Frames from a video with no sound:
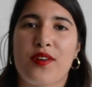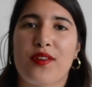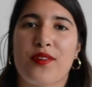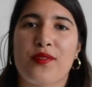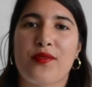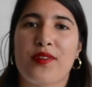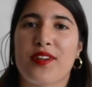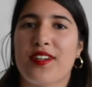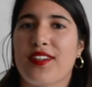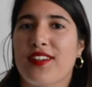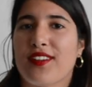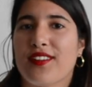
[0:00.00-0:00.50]

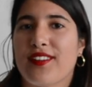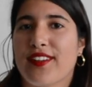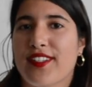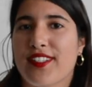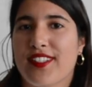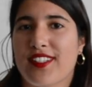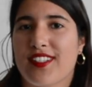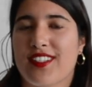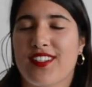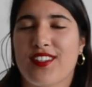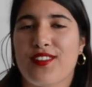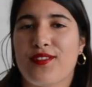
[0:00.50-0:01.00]
who are you going
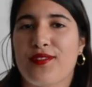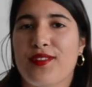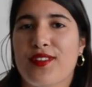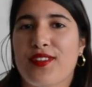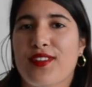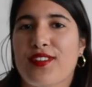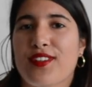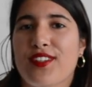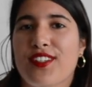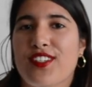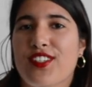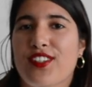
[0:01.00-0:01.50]
to
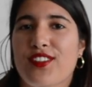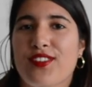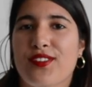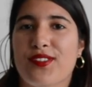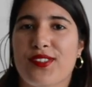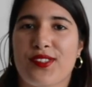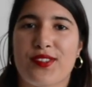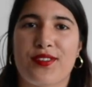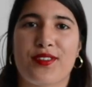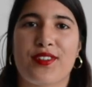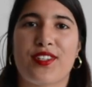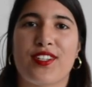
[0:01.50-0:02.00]

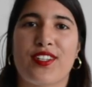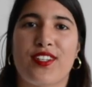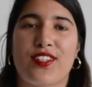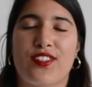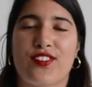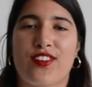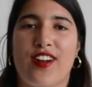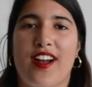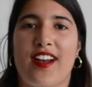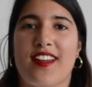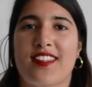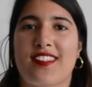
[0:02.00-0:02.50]
choose? Who are you going
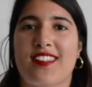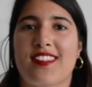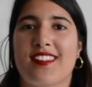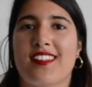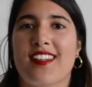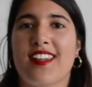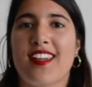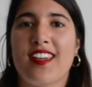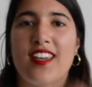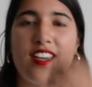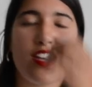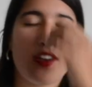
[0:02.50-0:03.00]
to
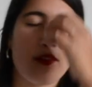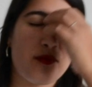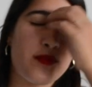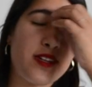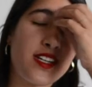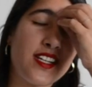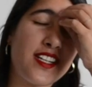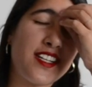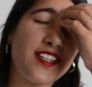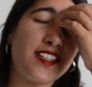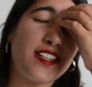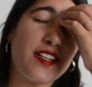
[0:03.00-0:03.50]
trust? We
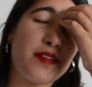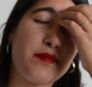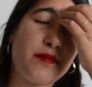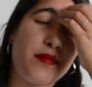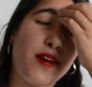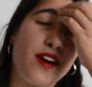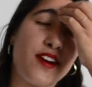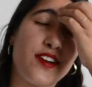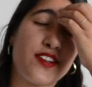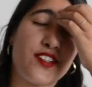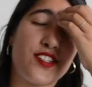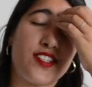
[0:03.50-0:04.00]
need
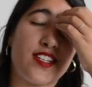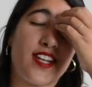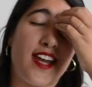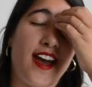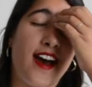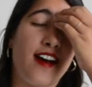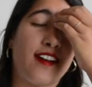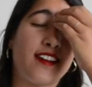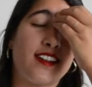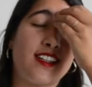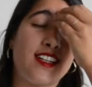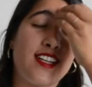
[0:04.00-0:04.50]

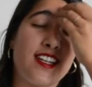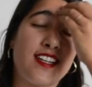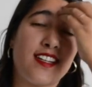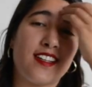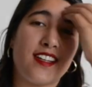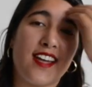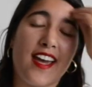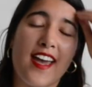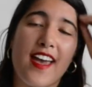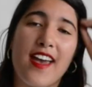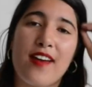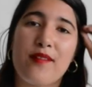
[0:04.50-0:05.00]

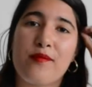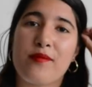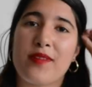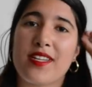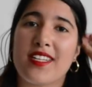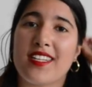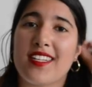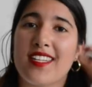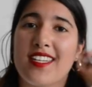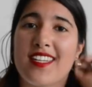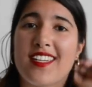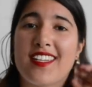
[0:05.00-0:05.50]
impartiality and we
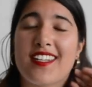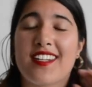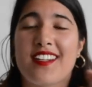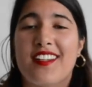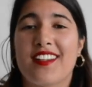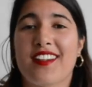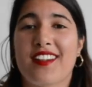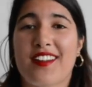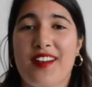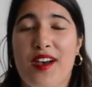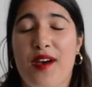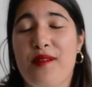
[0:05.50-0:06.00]
need
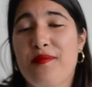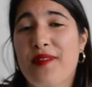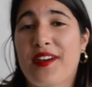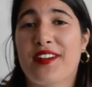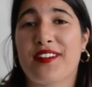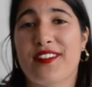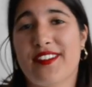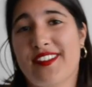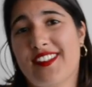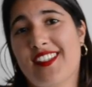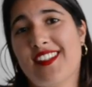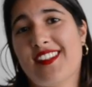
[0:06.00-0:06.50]
a
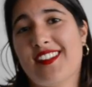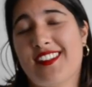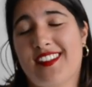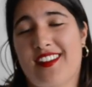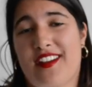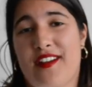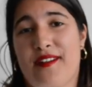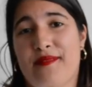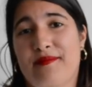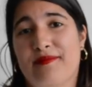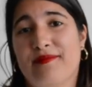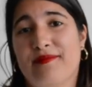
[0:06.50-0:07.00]
better system.